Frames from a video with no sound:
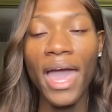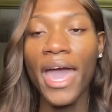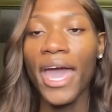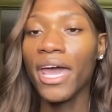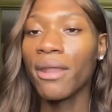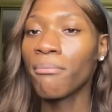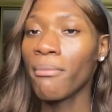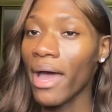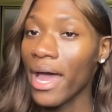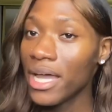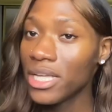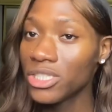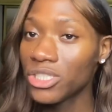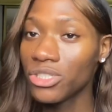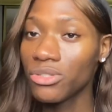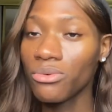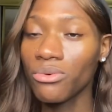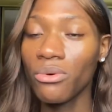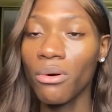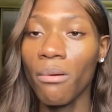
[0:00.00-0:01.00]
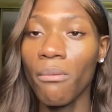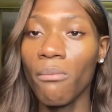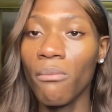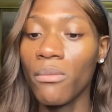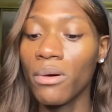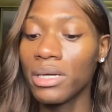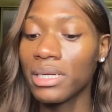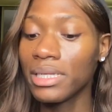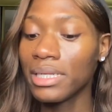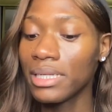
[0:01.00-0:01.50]
And mind you,
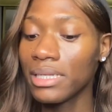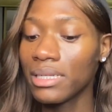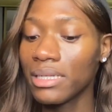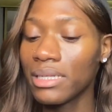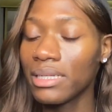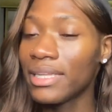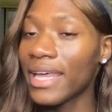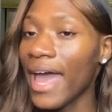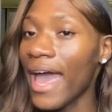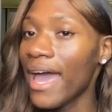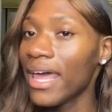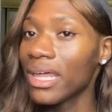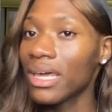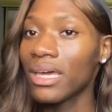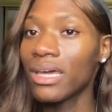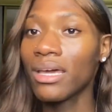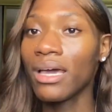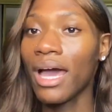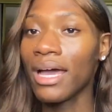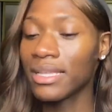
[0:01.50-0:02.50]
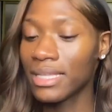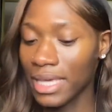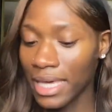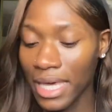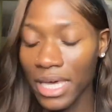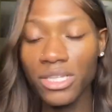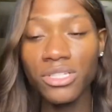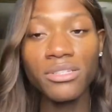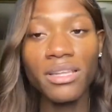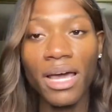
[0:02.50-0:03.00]
daddy, I
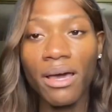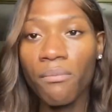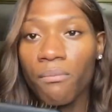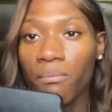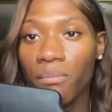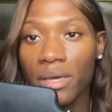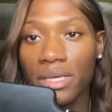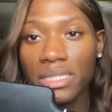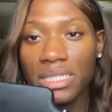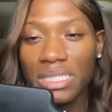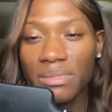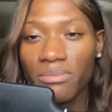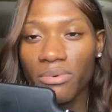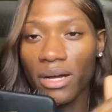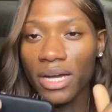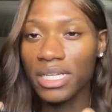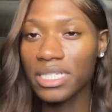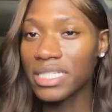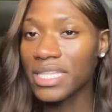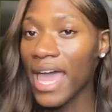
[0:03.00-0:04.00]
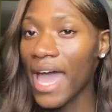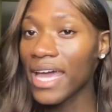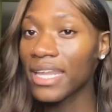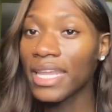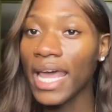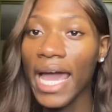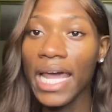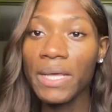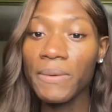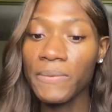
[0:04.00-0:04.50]
kid you not, big as brush, da-
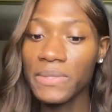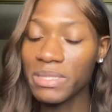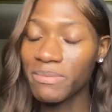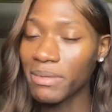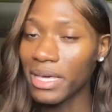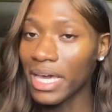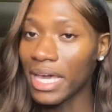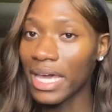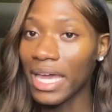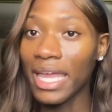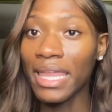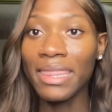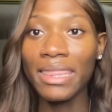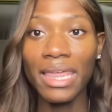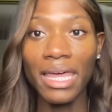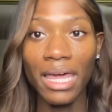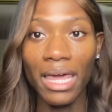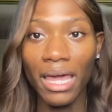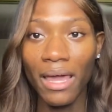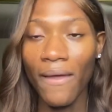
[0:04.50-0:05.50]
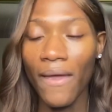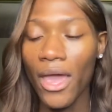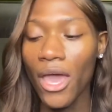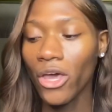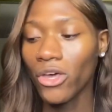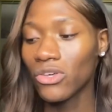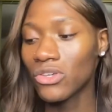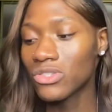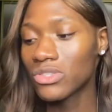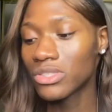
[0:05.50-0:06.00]
daddy was big and thick.
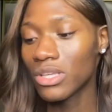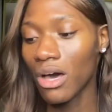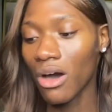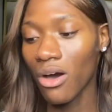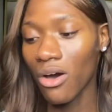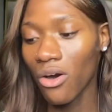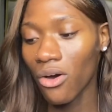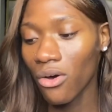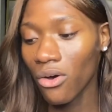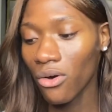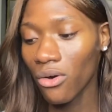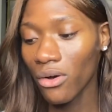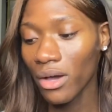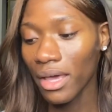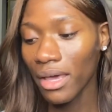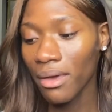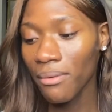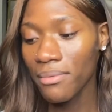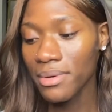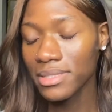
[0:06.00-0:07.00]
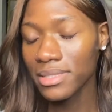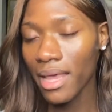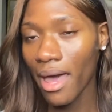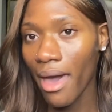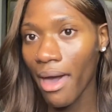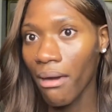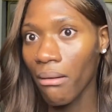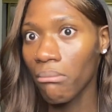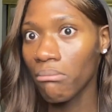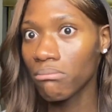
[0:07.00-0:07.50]
So it was like,